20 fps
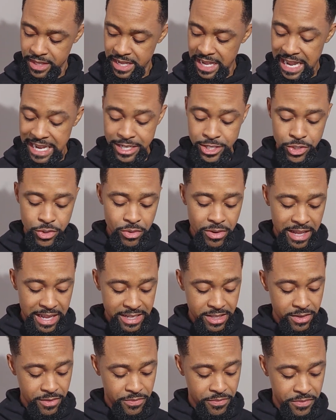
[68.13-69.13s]
I do
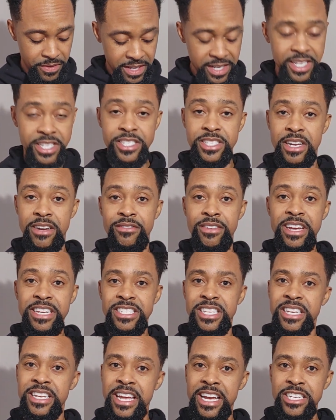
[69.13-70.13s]
like the finish of it. It has
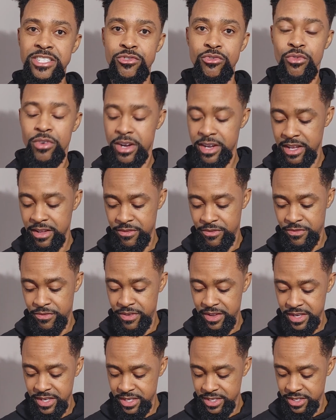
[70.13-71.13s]
a nice rugged
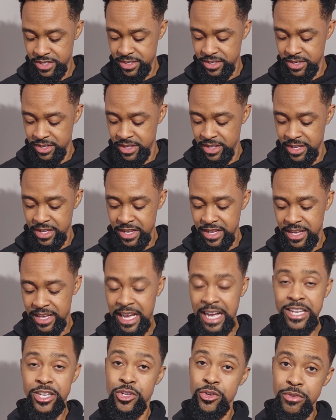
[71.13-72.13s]
finish.
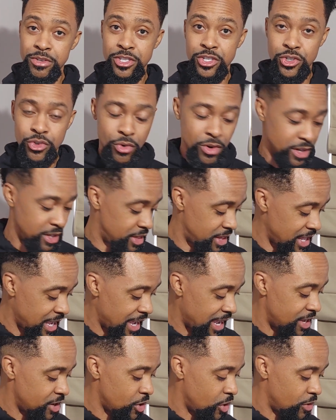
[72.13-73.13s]
I do enjoy
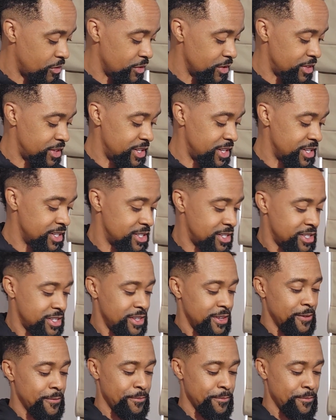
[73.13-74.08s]
that over this